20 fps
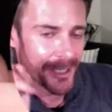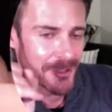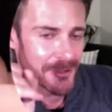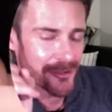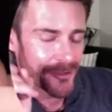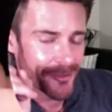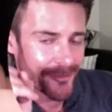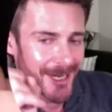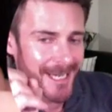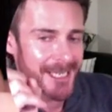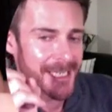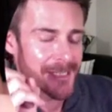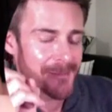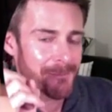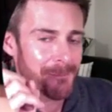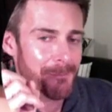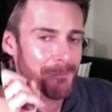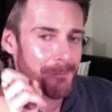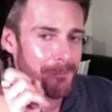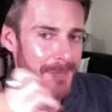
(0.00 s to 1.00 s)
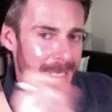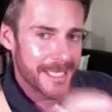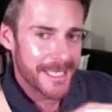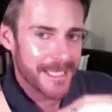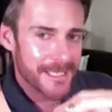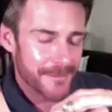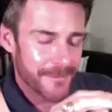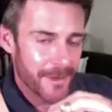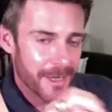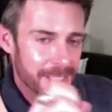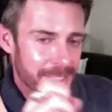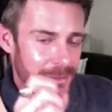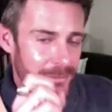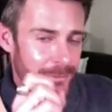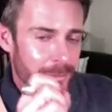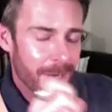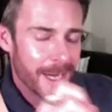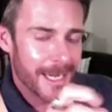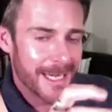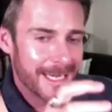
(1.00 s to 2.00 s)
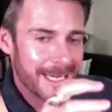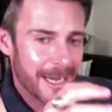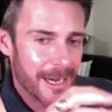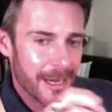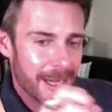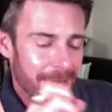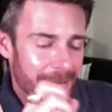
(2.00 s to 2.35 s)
a transmitting device, a, radio,